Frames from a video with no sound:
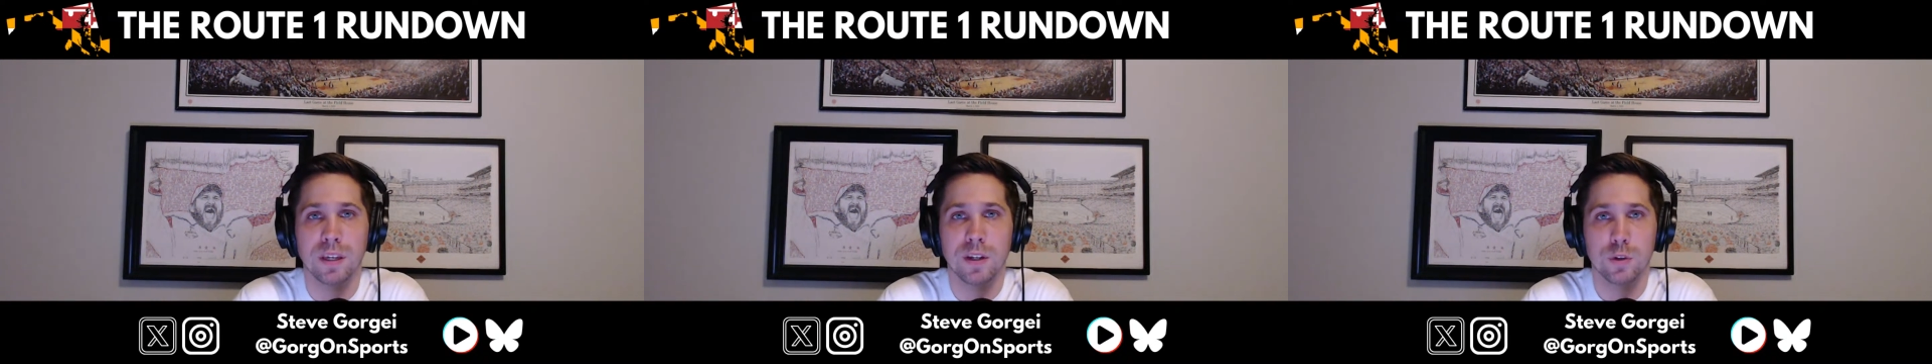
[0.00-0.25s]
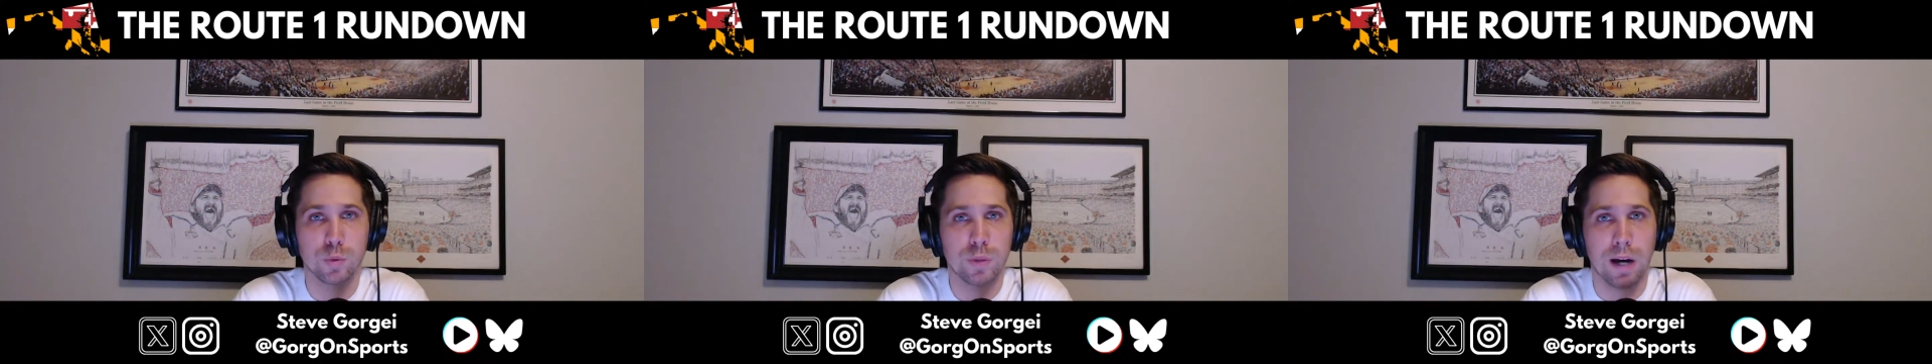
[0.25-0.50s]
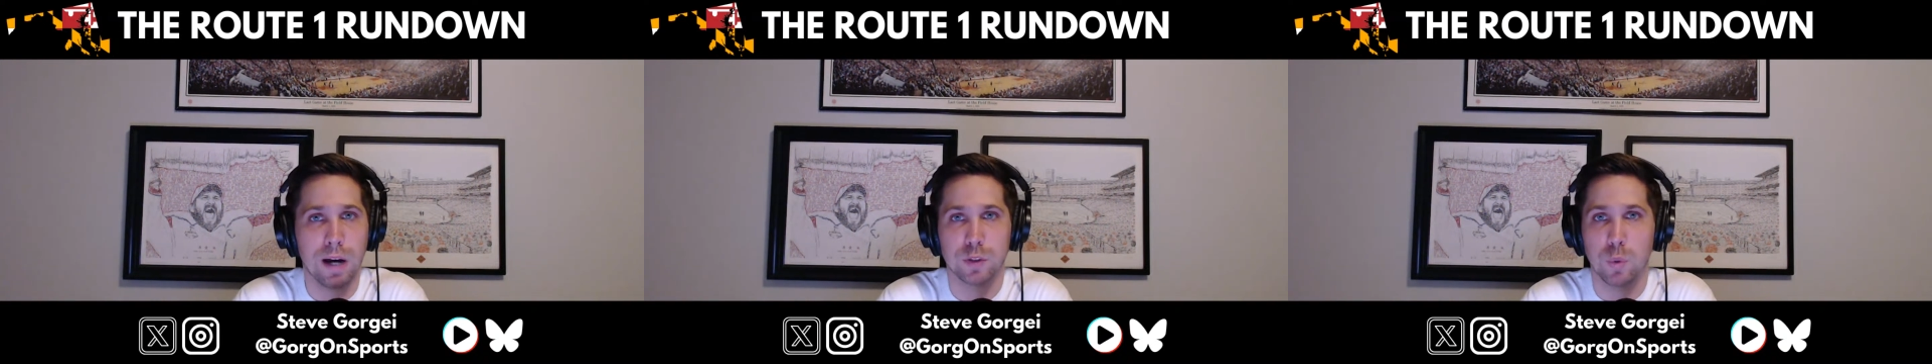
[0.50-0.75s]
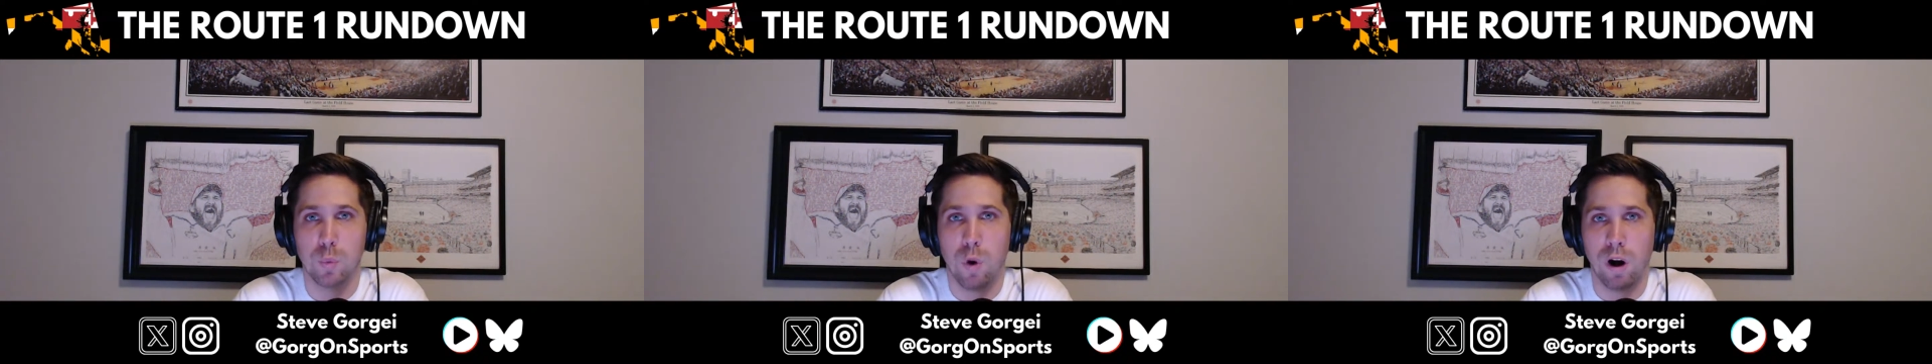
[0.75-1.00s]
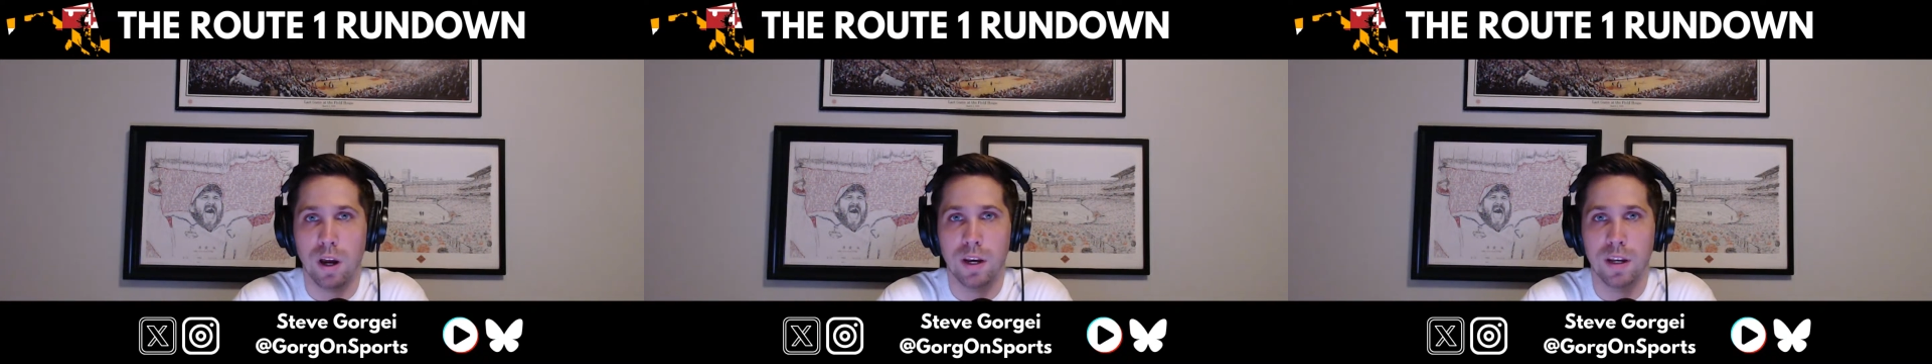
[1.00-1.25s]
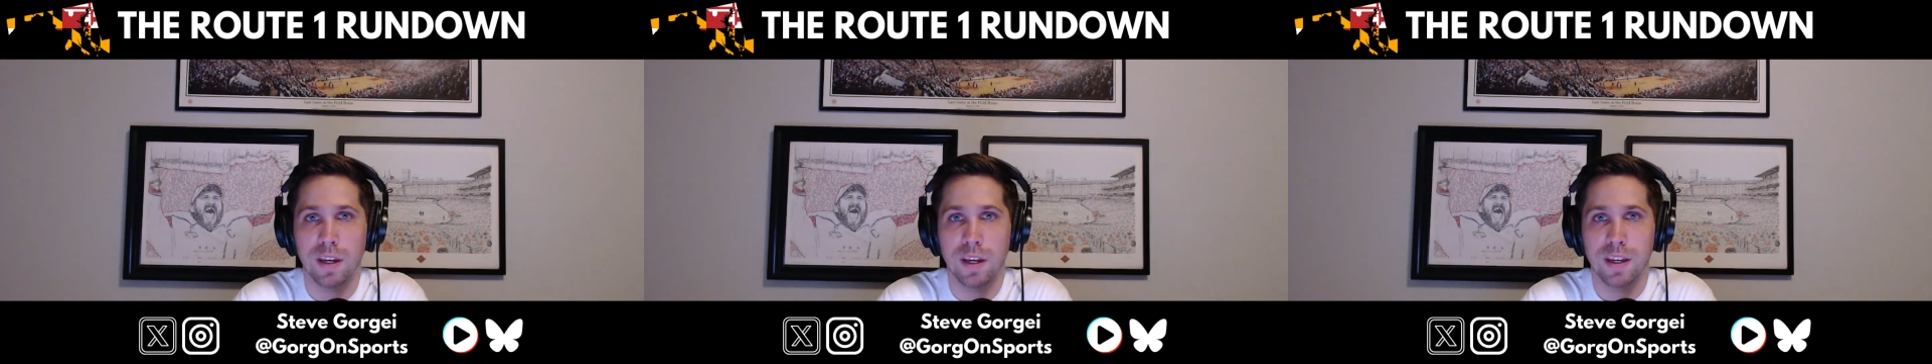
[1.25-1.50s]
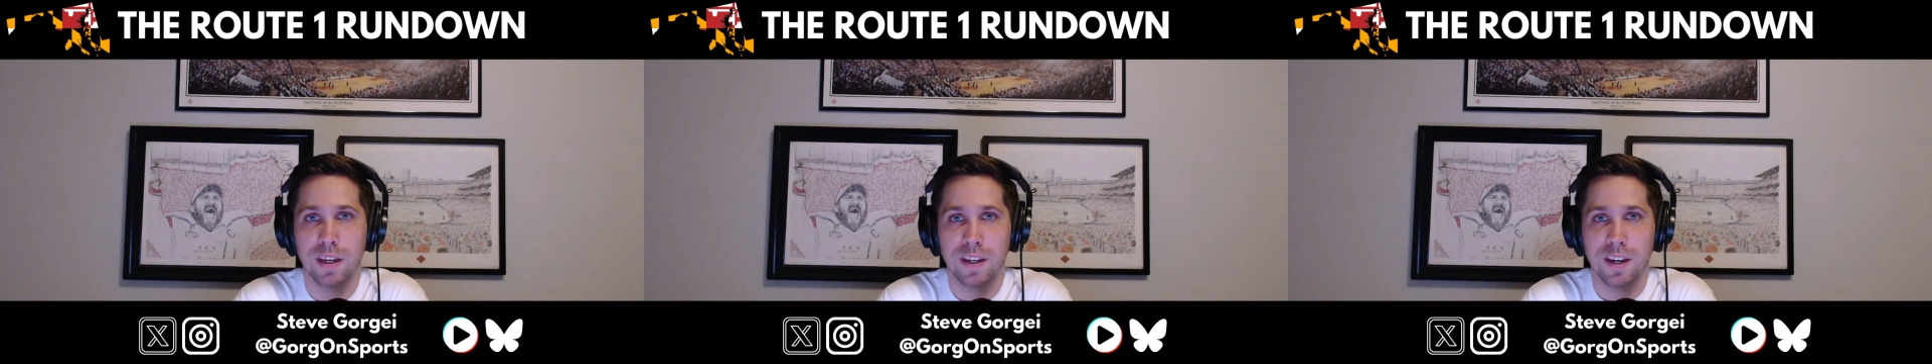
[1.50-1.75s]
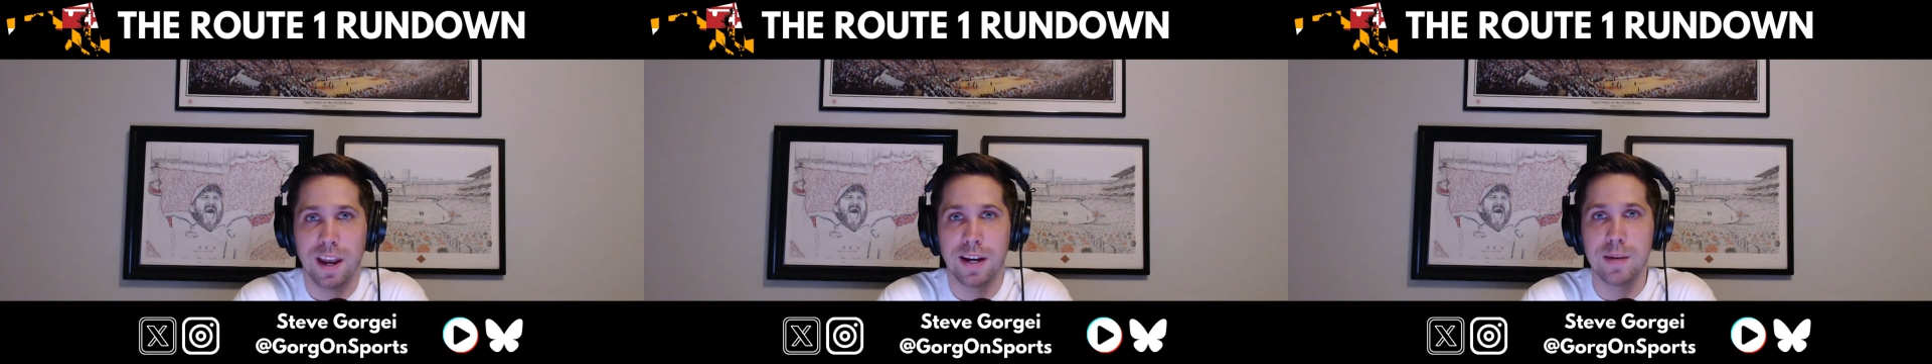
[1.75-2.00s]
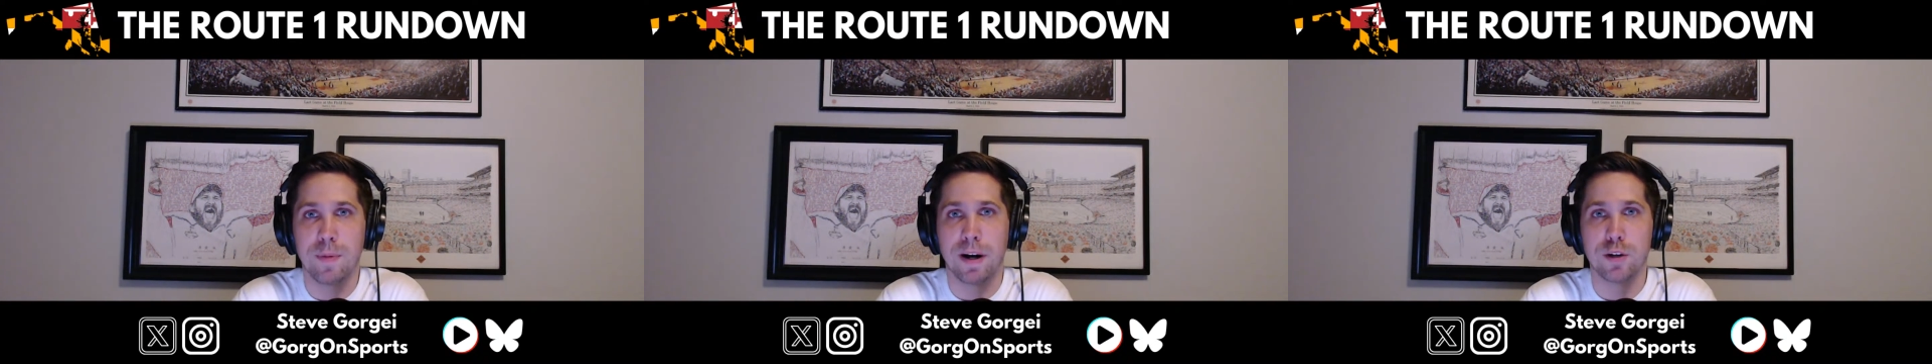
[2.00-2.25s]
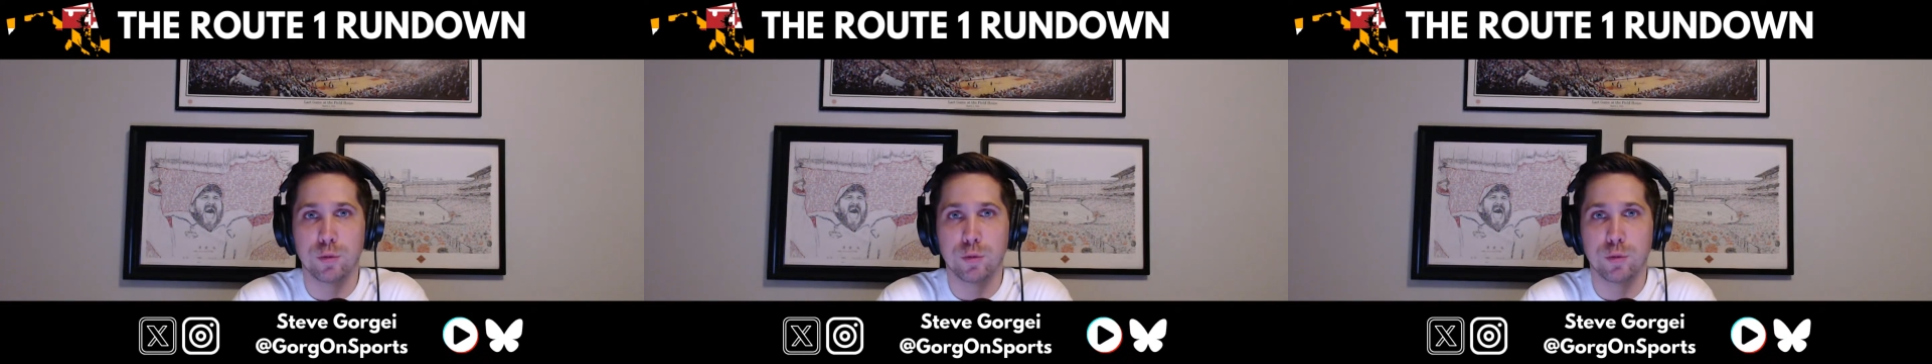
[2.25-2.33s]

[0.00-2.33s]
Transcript: 2001, anybody